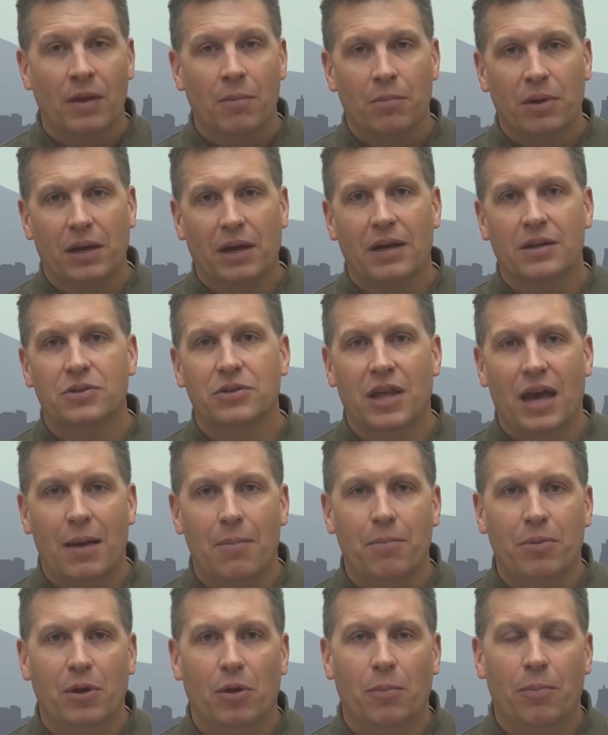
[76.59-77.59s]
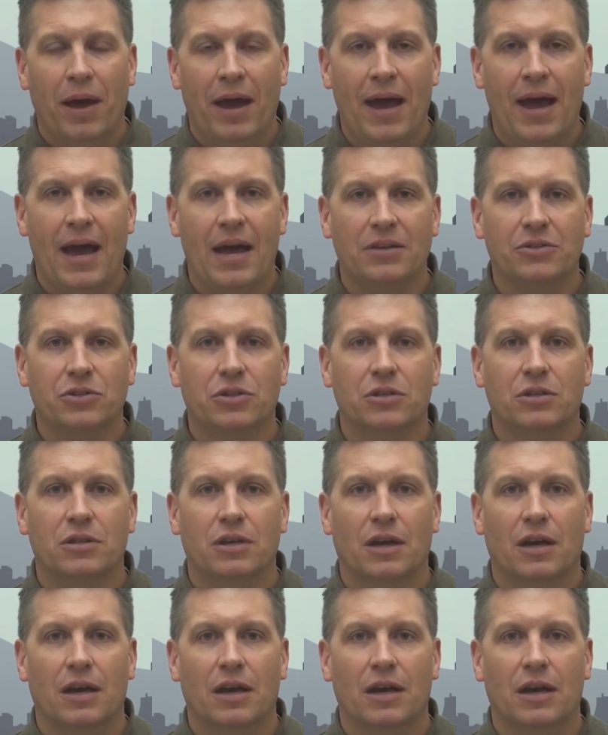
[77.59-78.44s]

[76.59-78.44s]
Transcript: Because that bill passed,